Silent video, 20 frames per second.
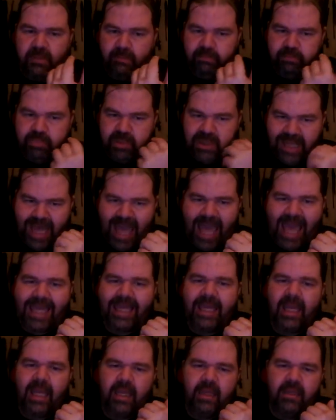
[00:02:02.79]
a
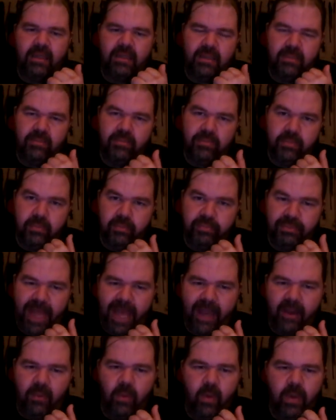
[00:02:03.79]
black um,
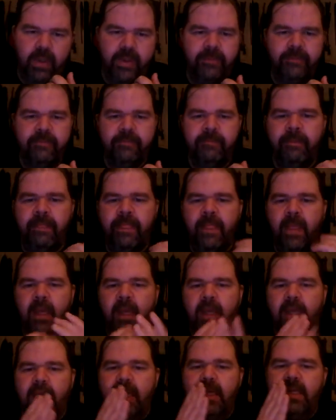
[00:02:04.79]
black one,
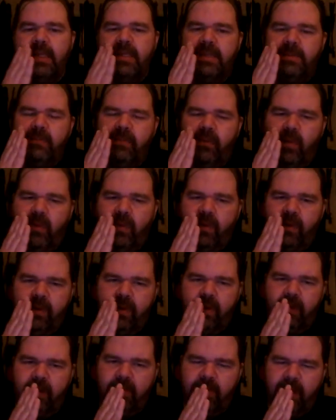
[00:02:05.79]
is
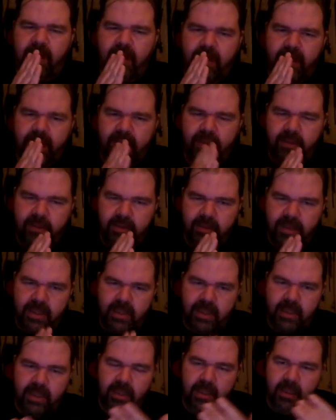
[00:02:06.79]
for um, on
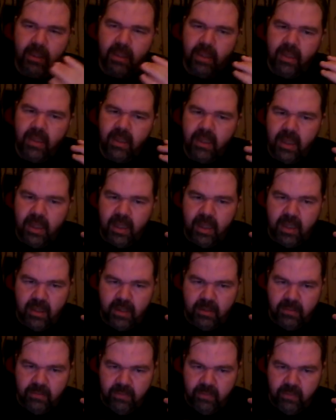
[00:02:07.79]
the
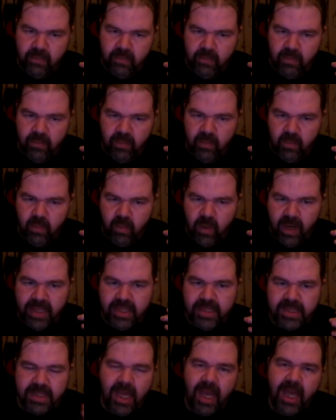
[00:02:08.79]
uh,
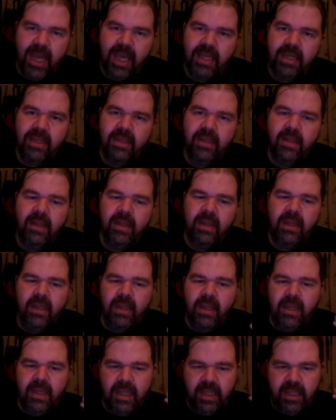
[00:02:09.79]
right side
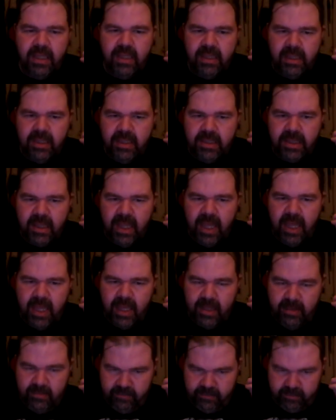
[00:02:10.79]
is
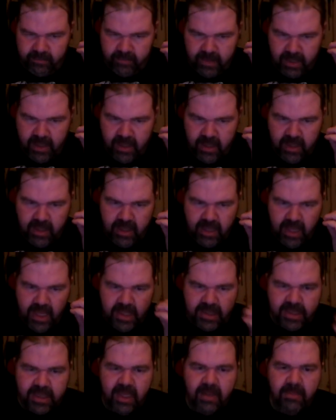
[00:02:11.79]
a uh,
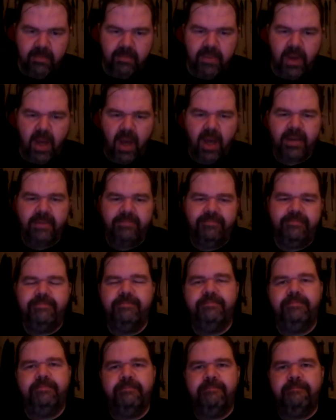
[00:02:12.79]
SM bottom.
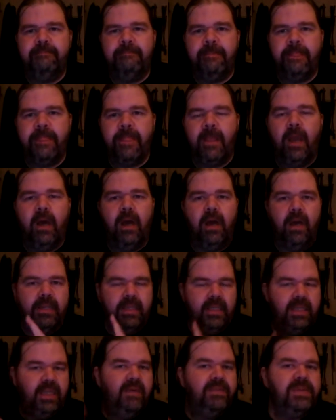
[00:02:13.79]
On
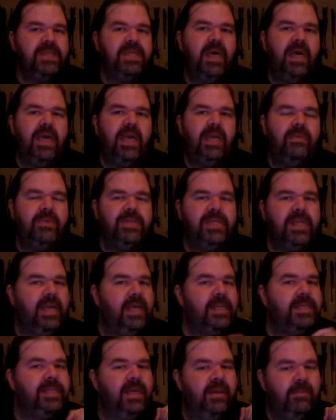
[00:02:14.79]
the left side was
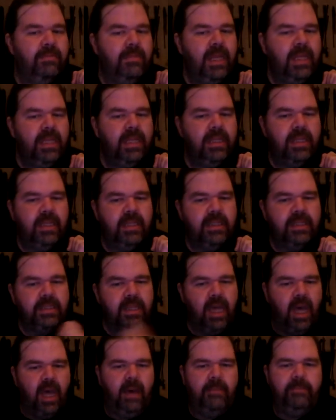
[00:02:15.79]
an SM
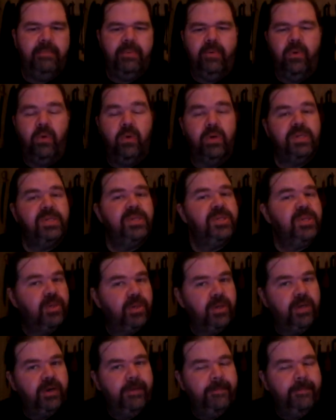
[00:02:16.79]
top or sir.